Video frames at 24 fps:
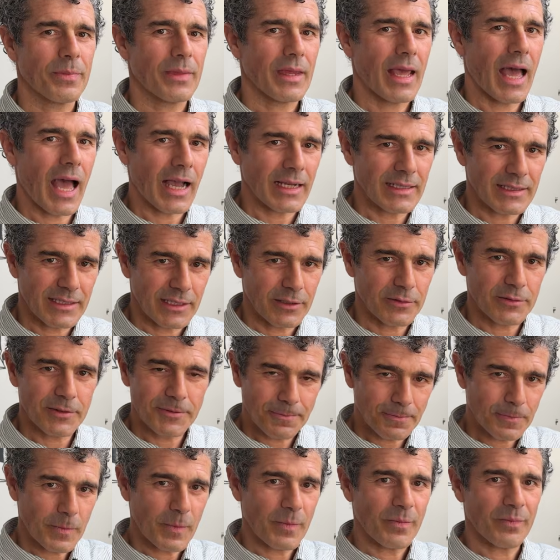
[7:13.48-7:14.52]
active.
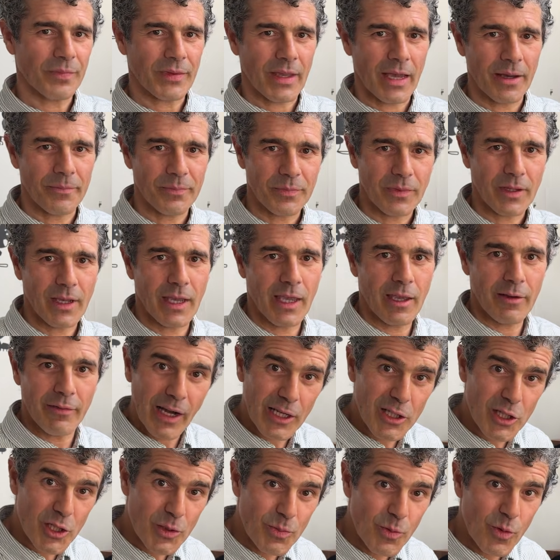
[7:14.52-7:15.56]
Yeah. If I
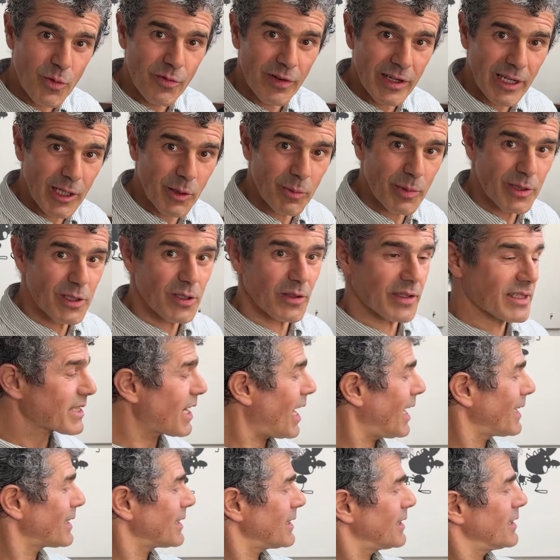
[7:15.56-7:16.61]
just move a little bit to the
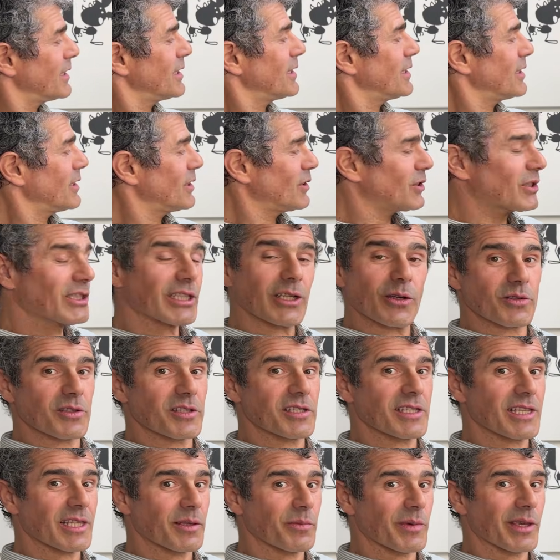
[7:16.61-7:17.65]
side, you can also
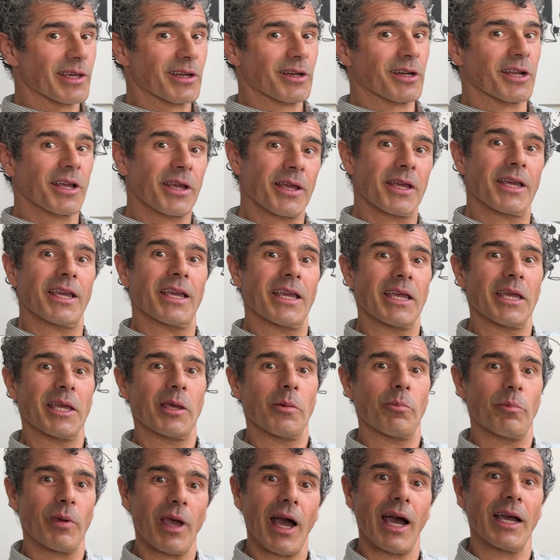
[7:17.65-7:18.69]
see them here
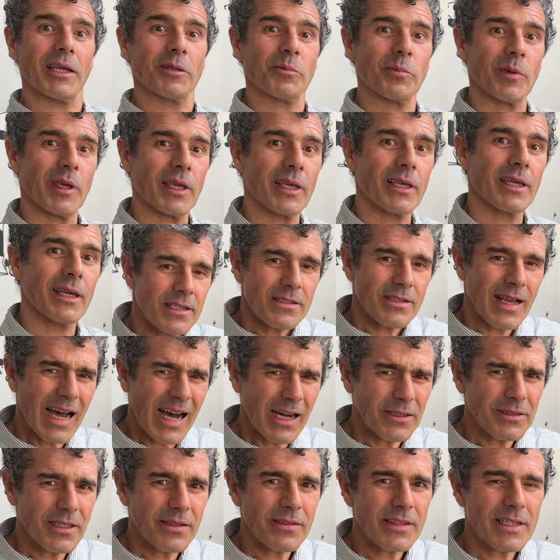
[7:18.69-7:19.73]
behind me. So
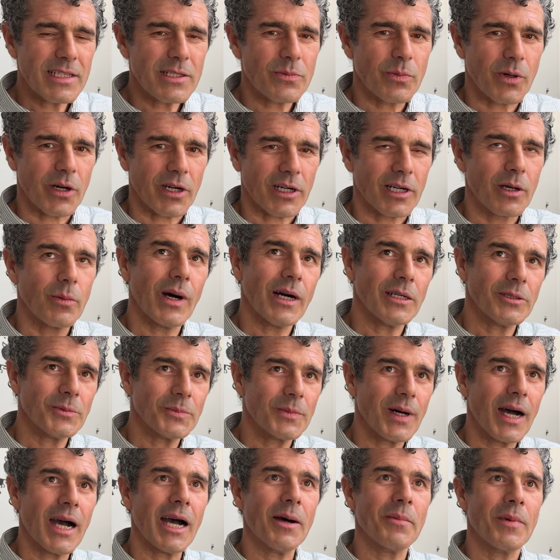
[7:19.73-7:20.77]
how did this work?
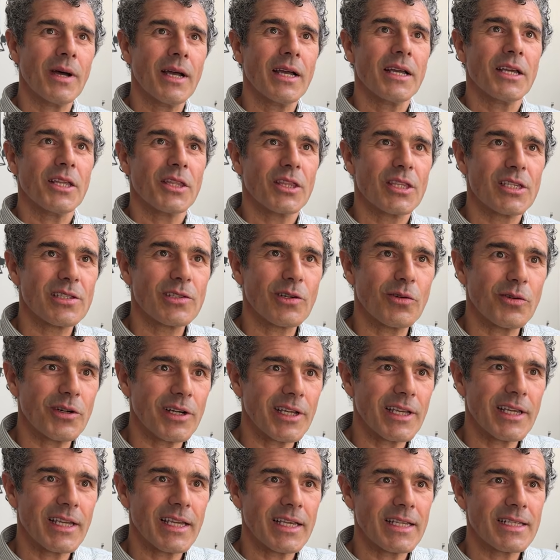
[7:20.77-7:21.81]
Well, the
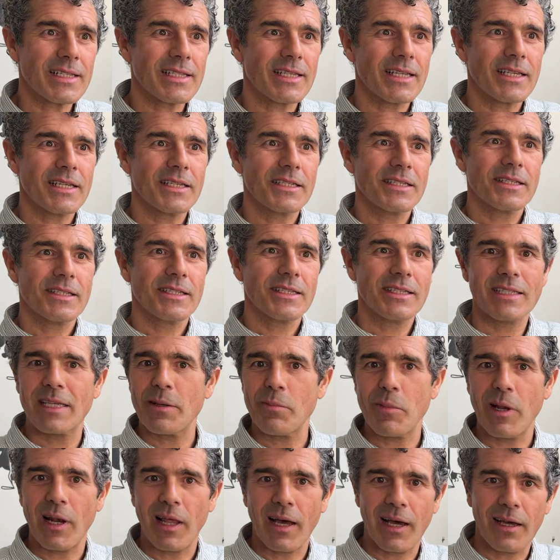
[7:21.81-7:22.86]
story is
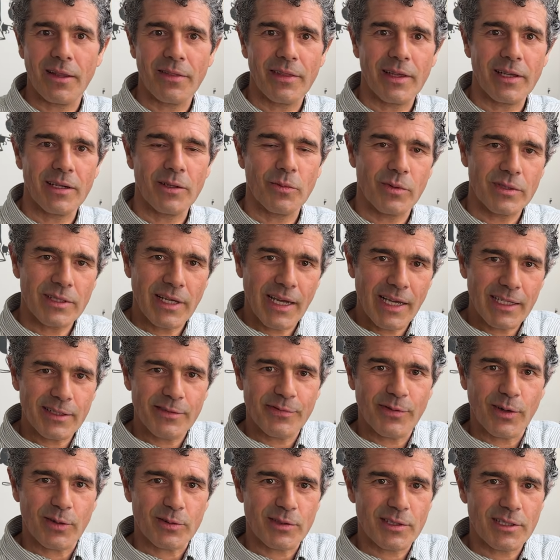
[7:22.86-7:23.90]
similar than with the
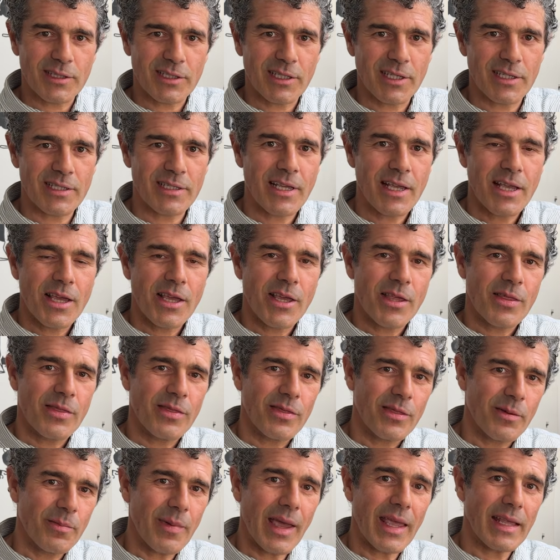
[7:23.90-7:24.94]
headphones, because
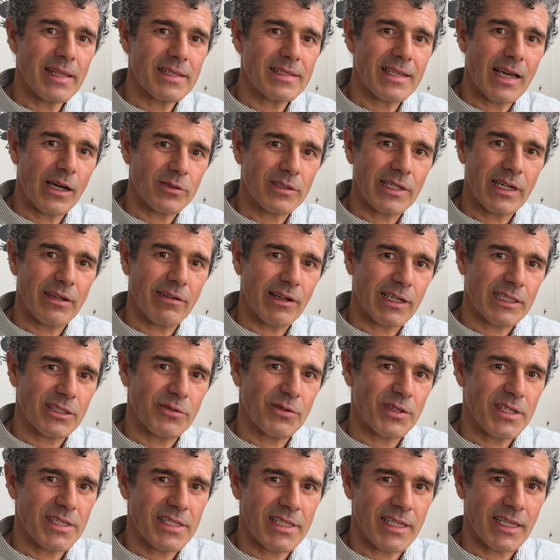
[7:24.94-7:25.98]
the main sound
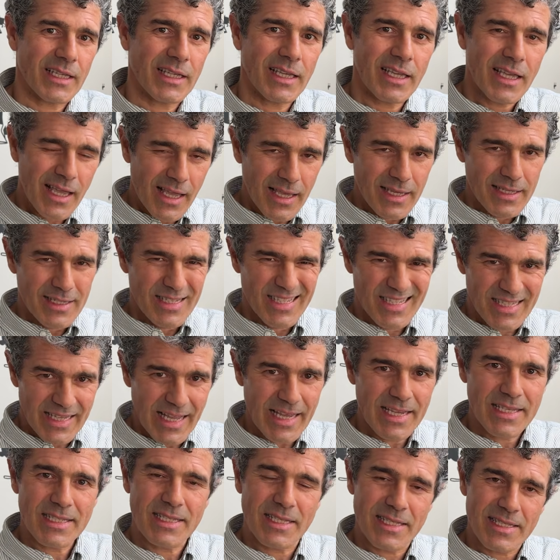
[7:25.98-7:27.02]
characteristic
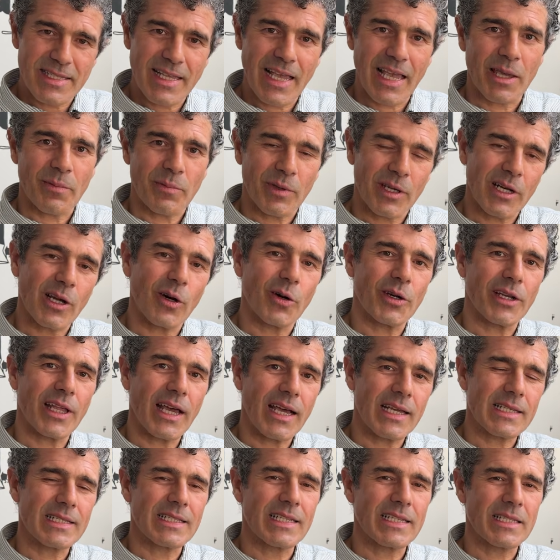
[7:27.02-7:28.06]
stays the same. You know, it
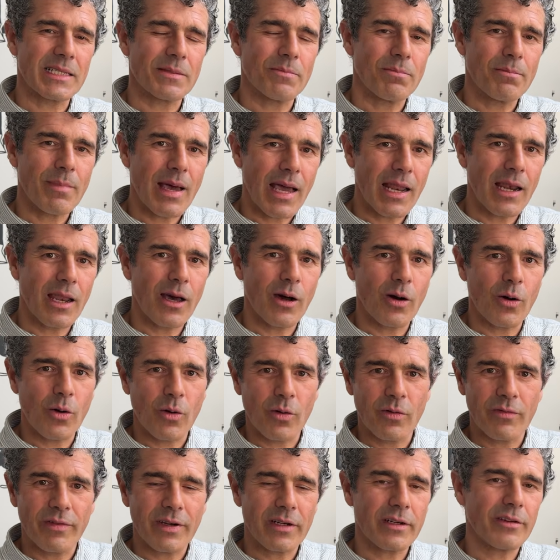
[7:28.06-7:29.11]
has this
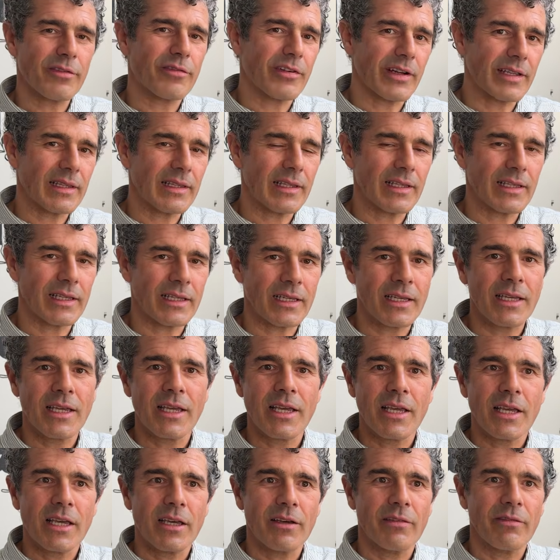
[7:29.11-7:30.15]
mellow, very friendly,
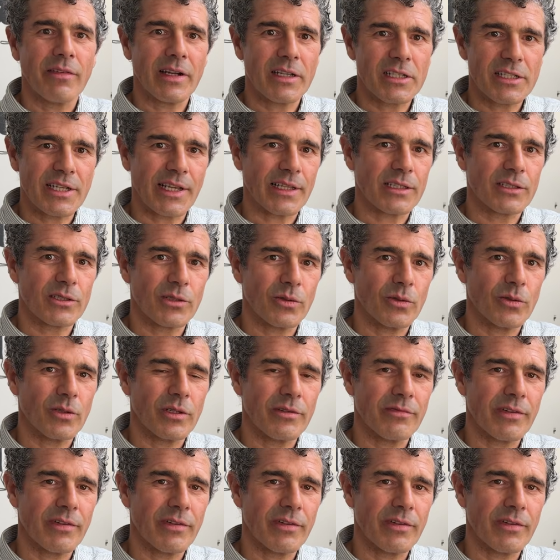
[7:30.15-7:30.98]
very gentle and